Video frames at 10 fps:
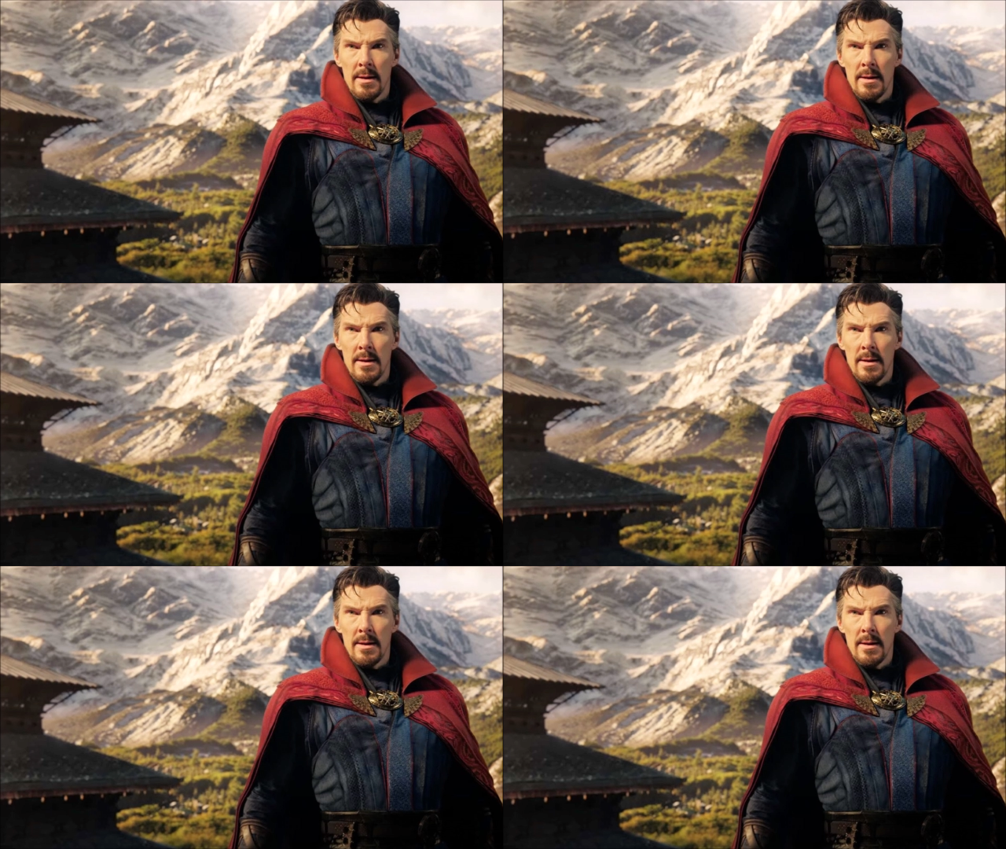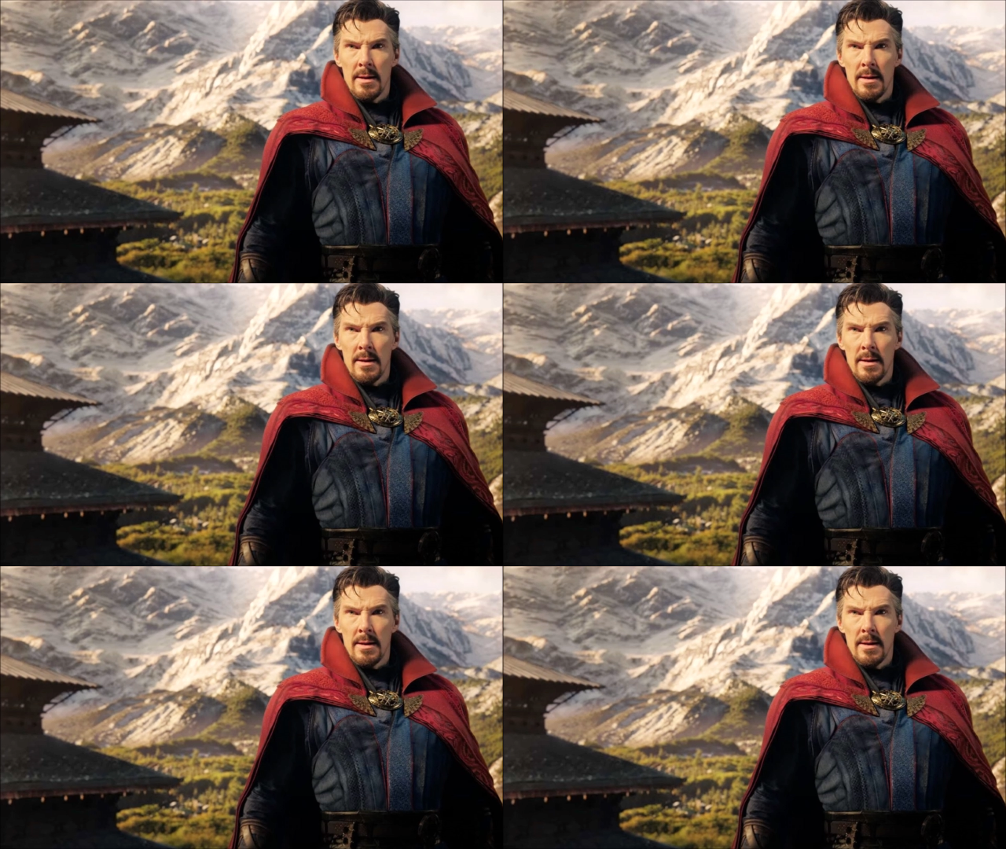
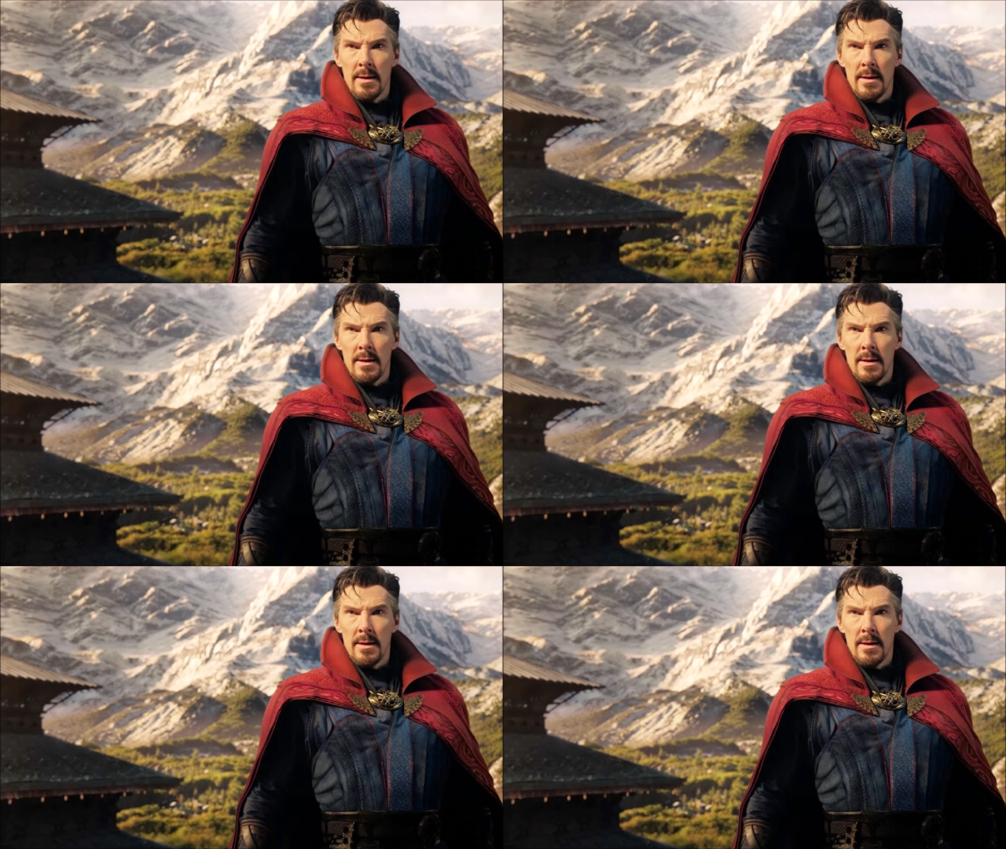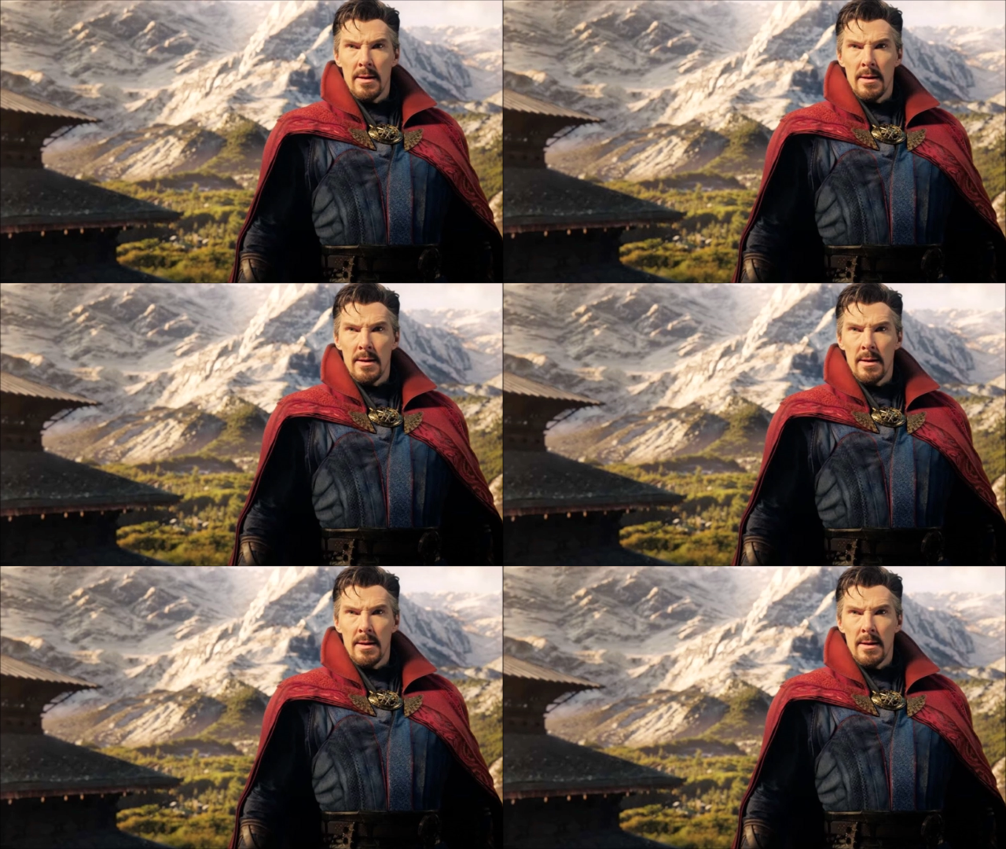
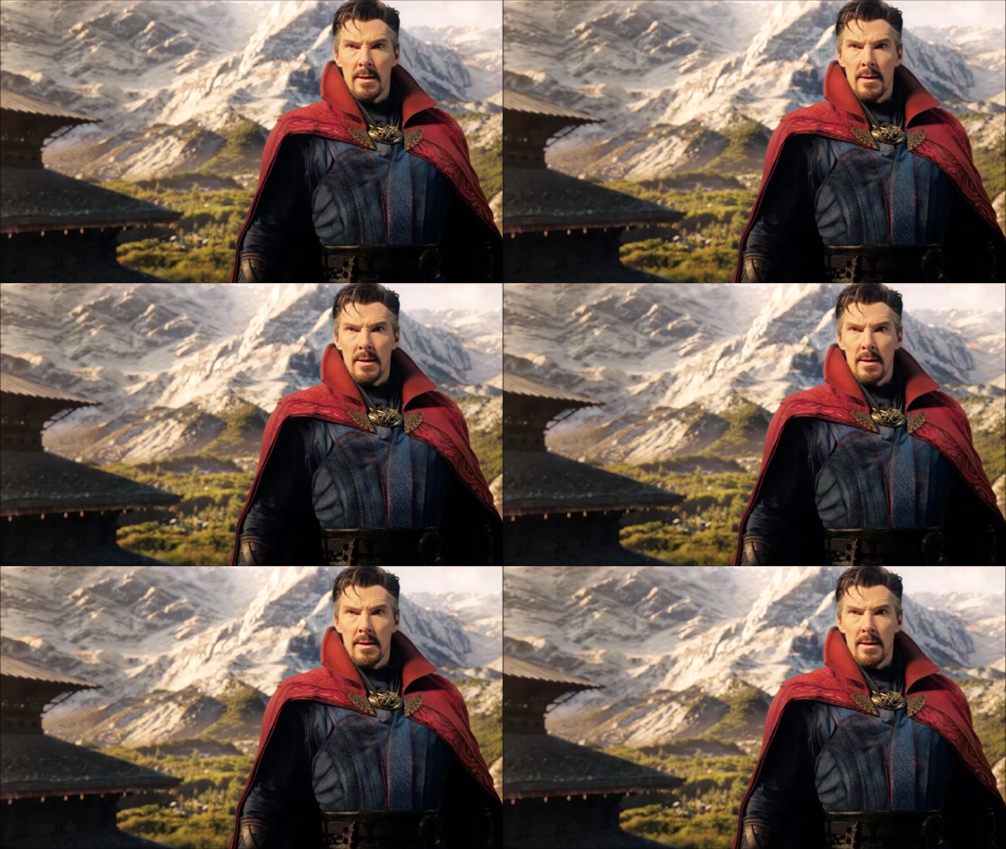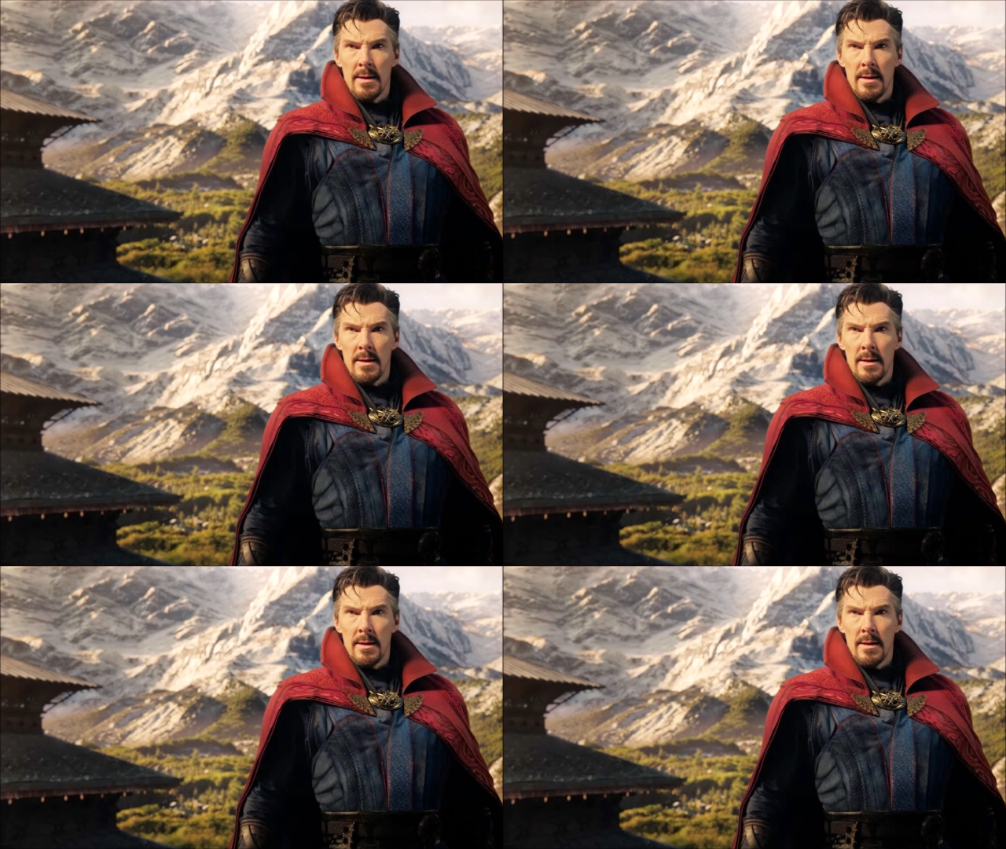
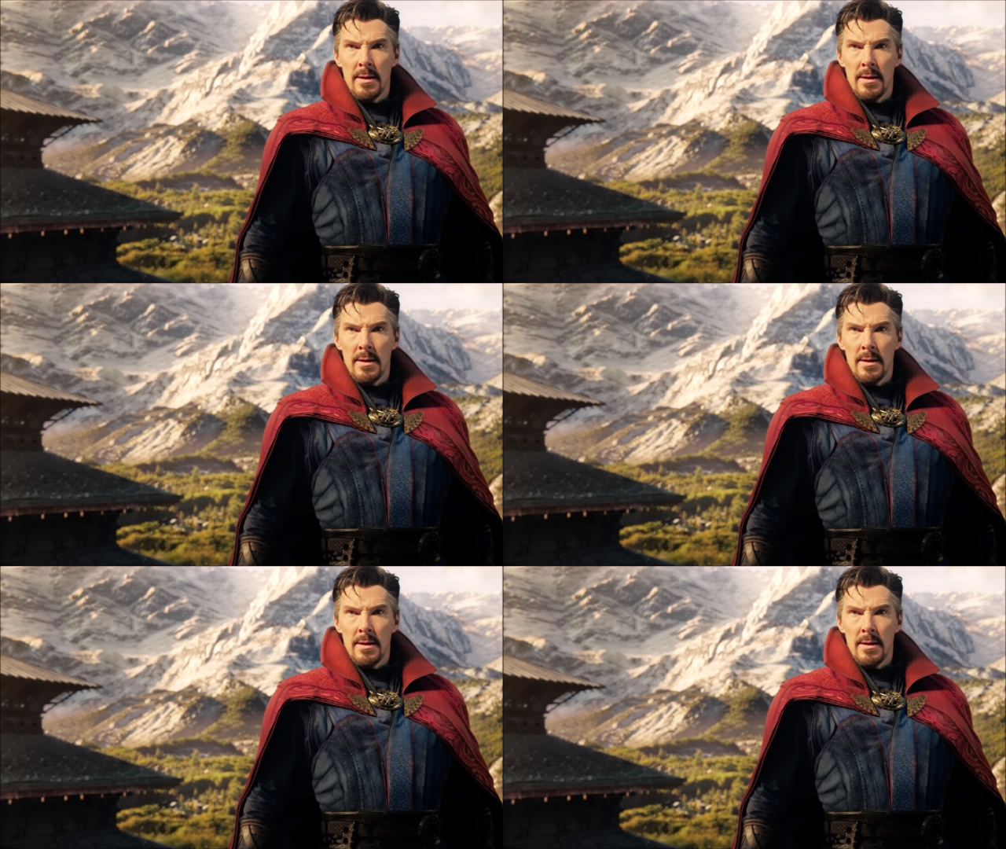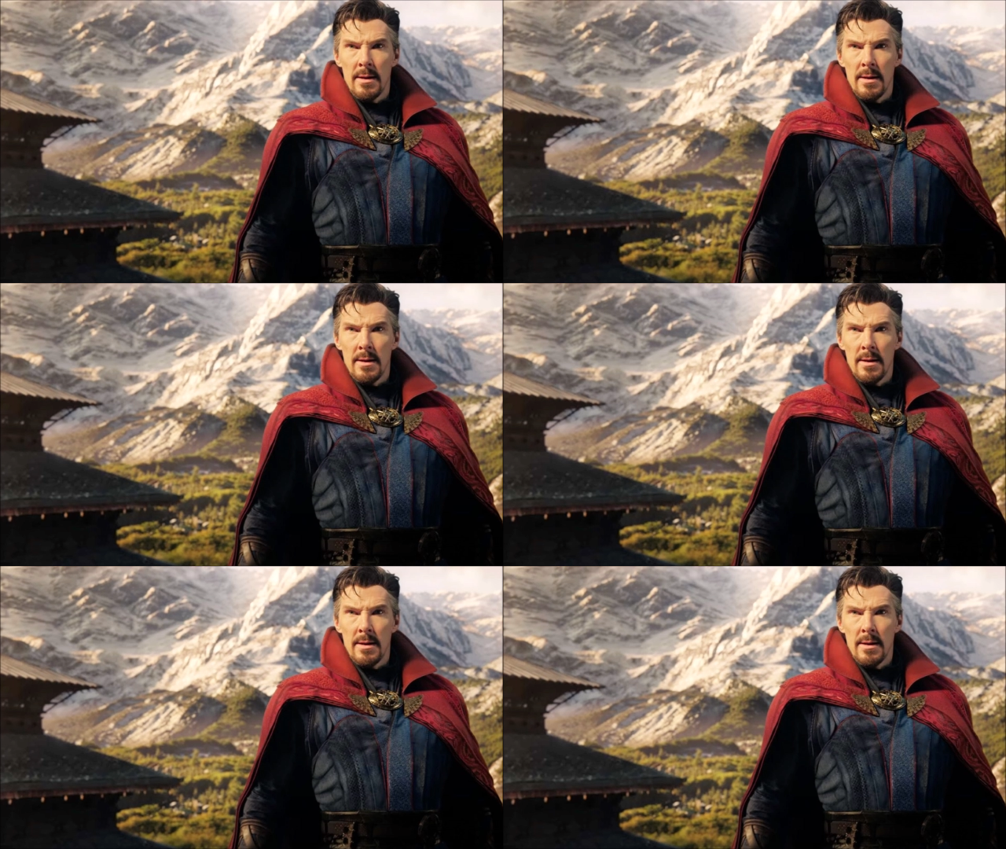
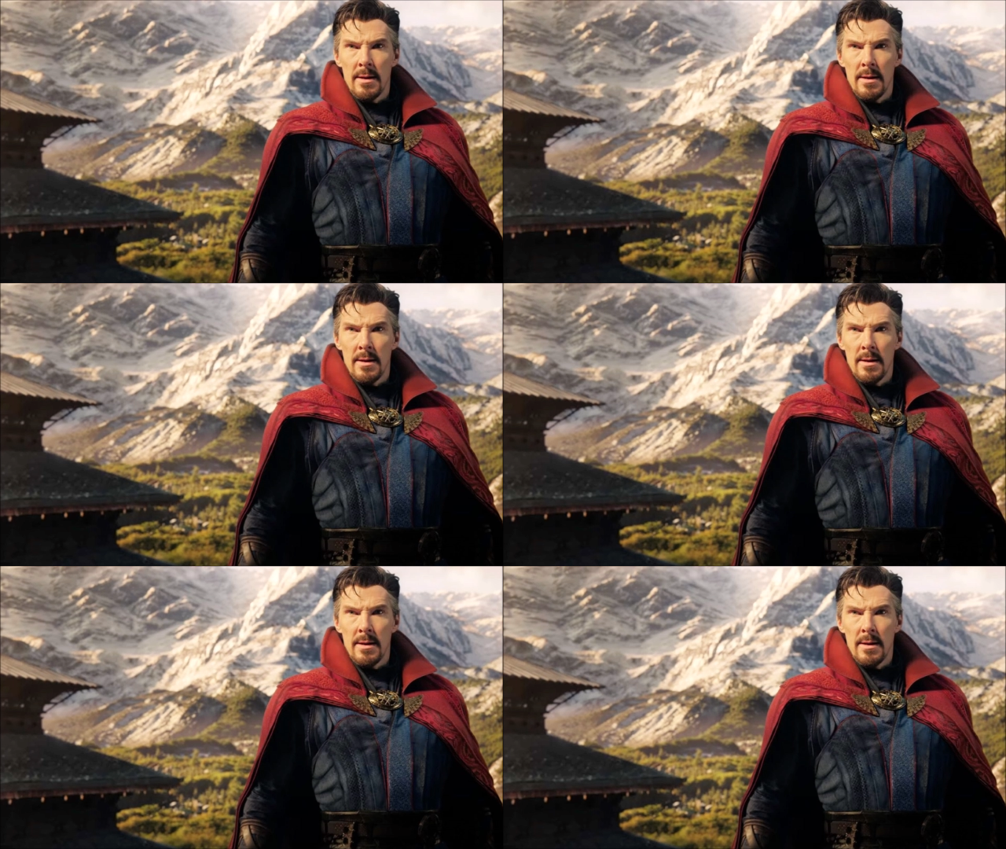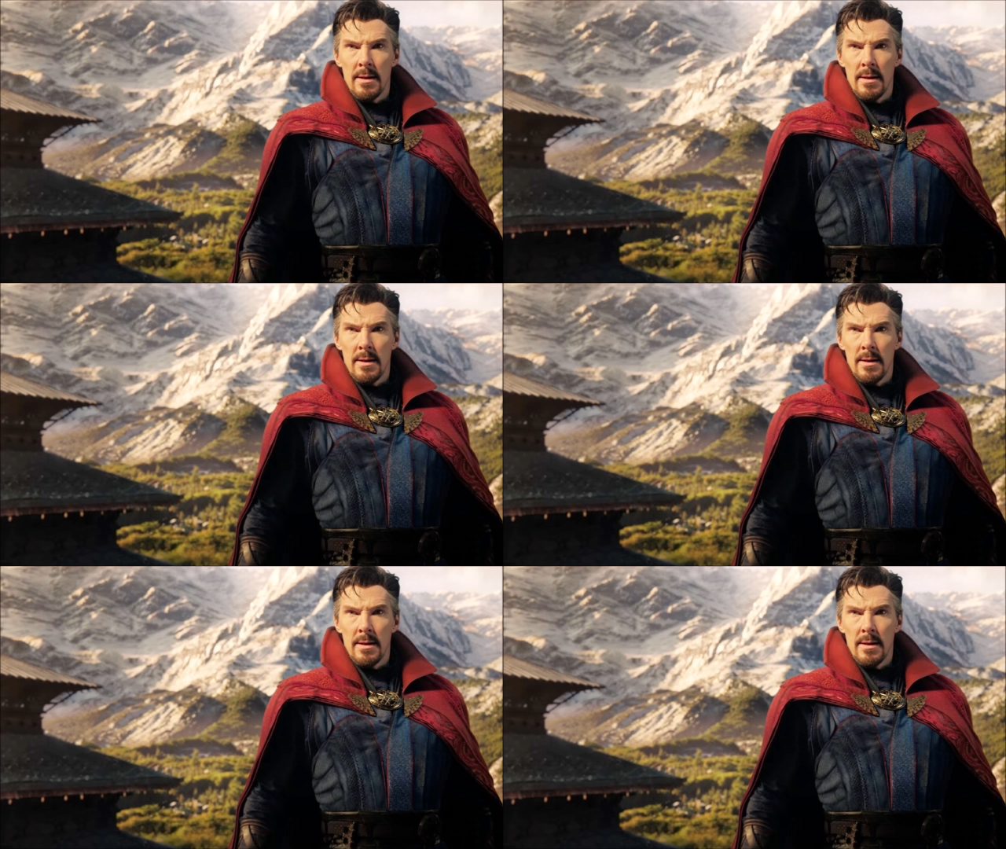
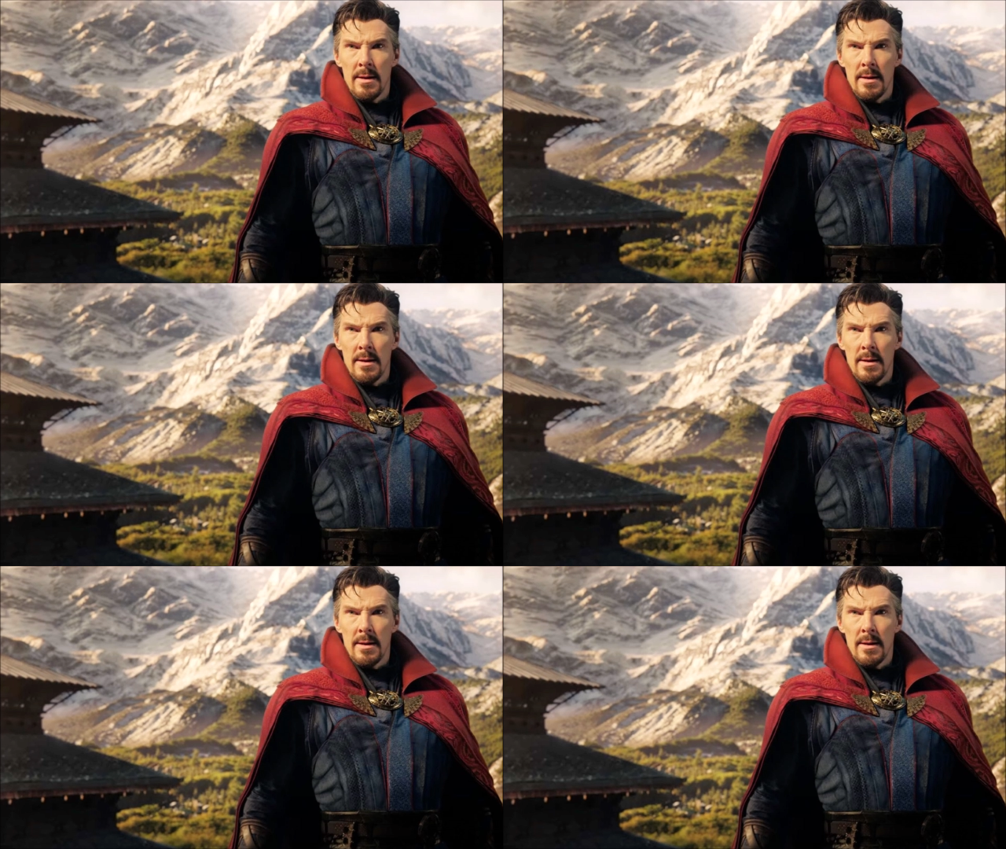The face doesn't move, so there is nothing to read.